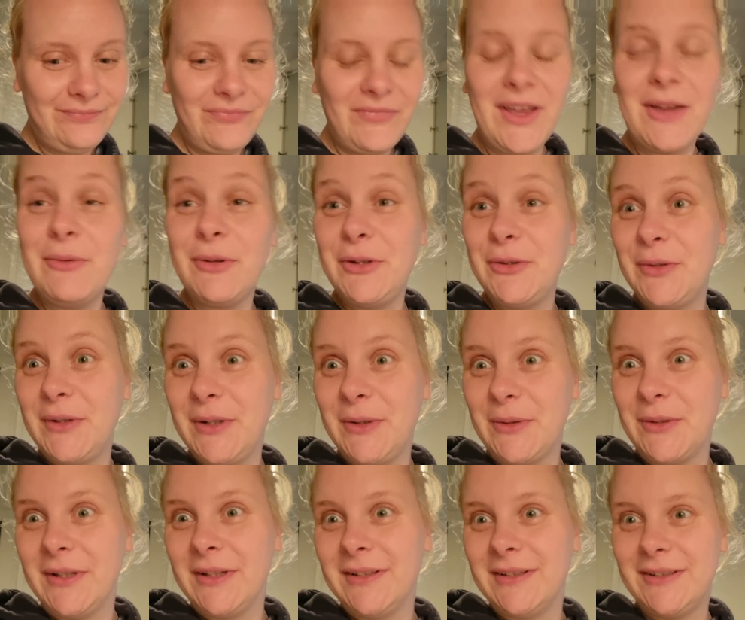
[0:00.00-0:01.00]
We're doing
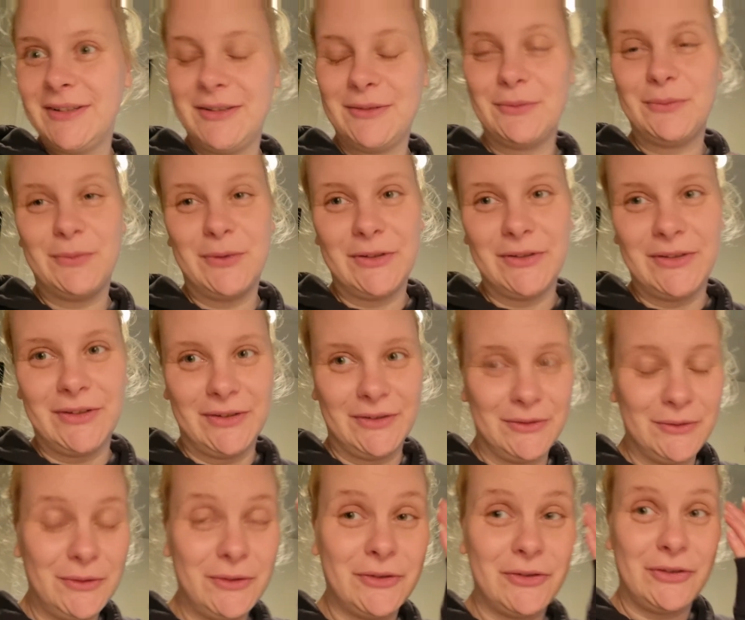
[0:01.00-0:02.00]
the wonton
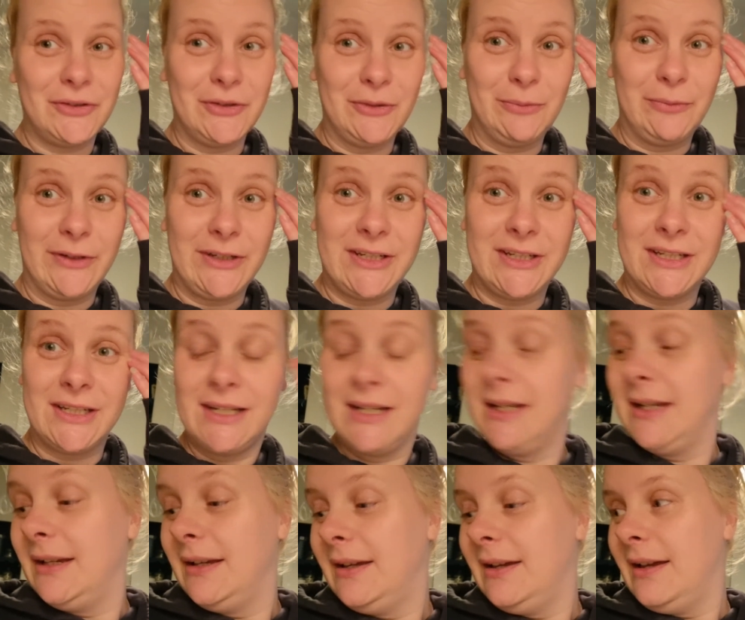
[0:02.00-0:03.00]
noodle soup, which
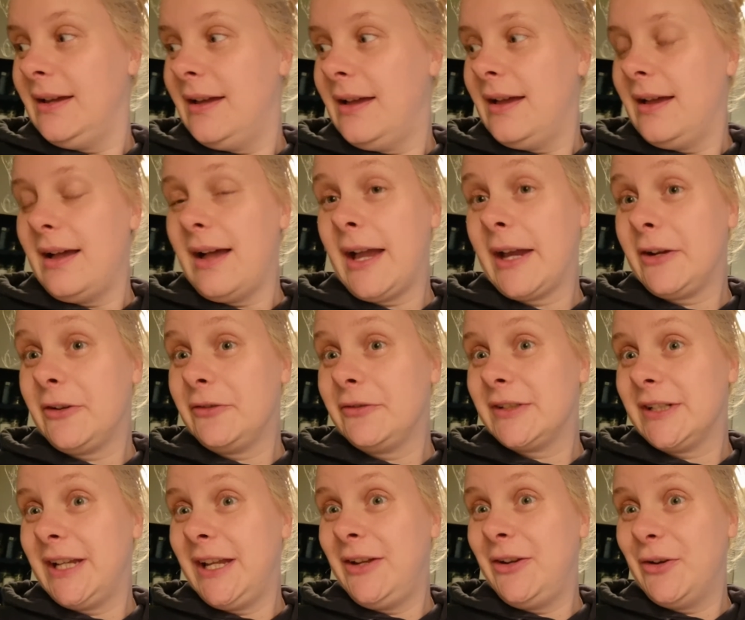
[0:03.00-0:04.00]
I
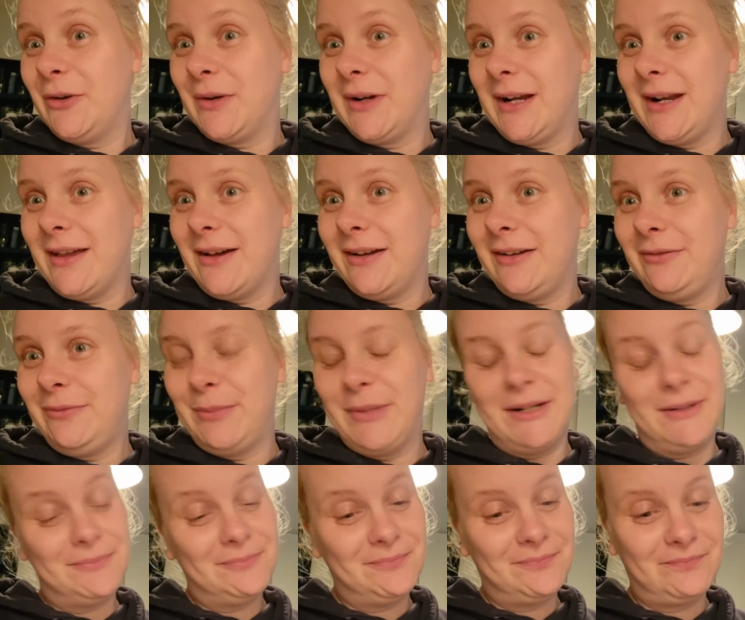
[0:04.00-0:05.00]
already know I love, but
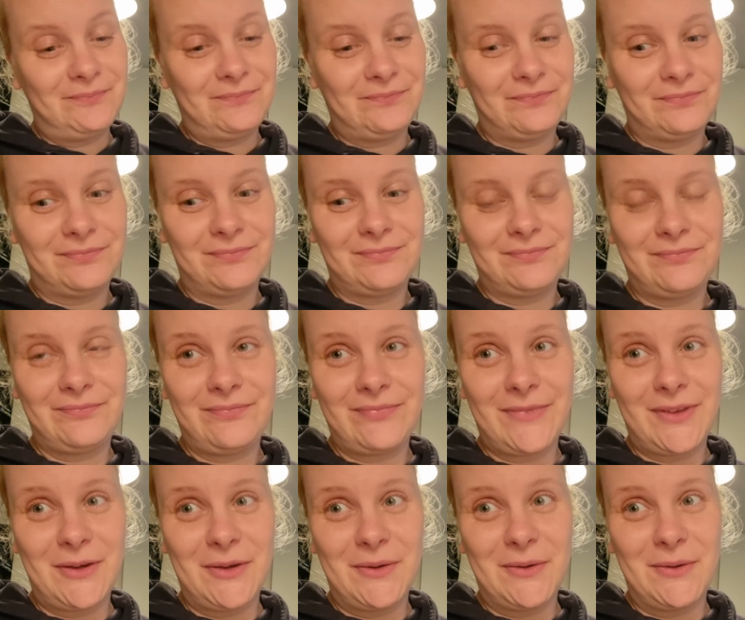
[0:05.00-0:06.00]

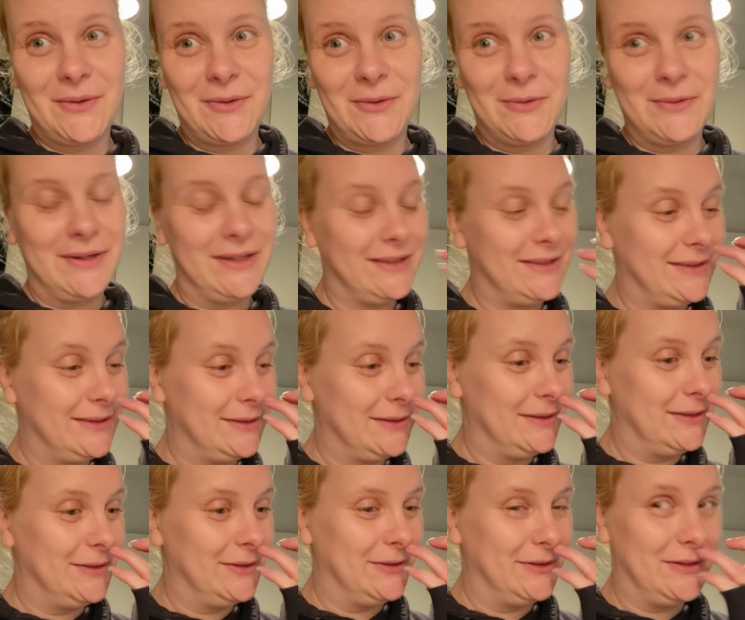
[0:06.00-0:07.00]
always
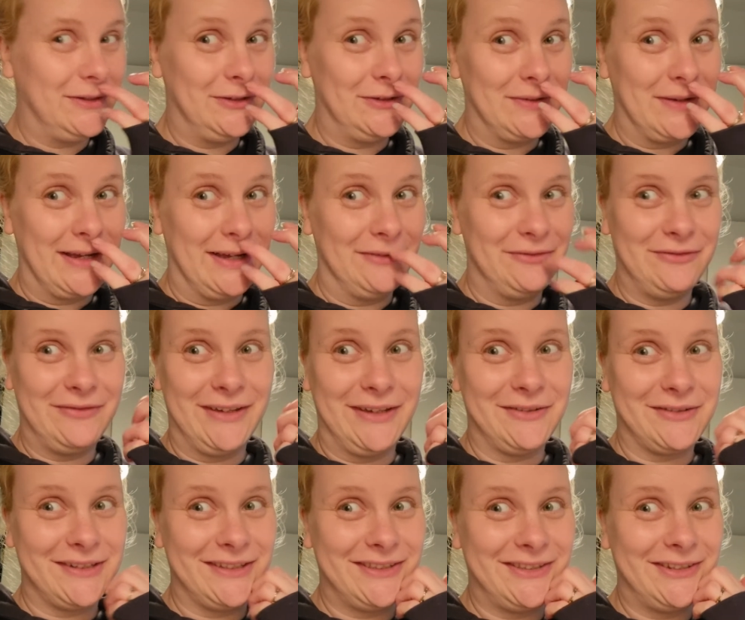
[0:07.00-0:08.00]
good to have
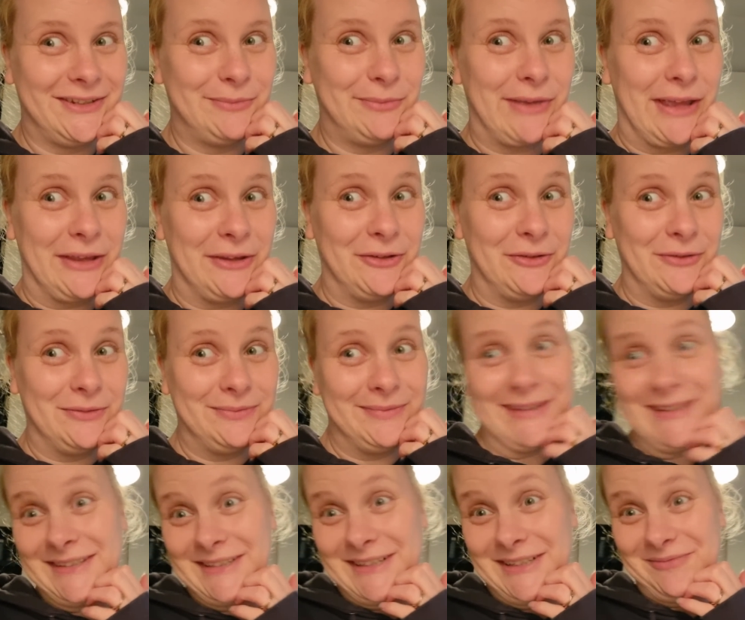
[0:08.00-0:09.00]
favorites on the menu,
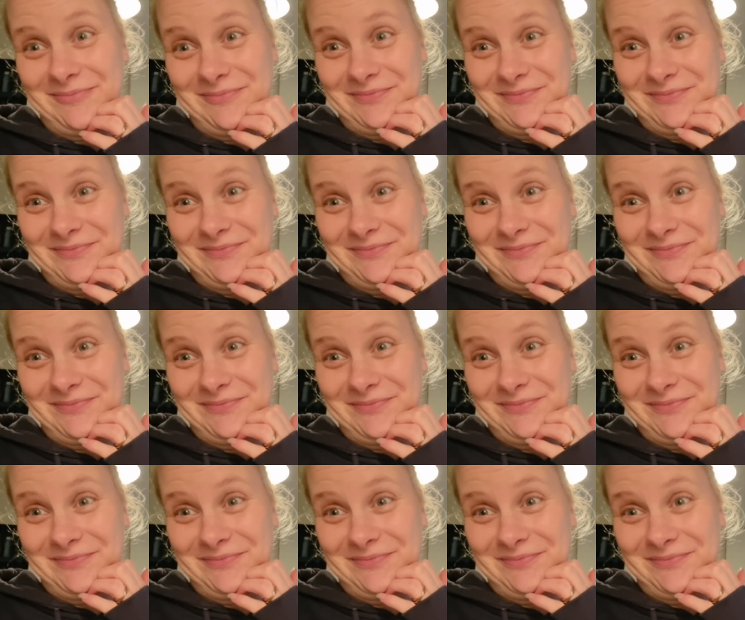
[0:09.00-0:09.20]
isn't it?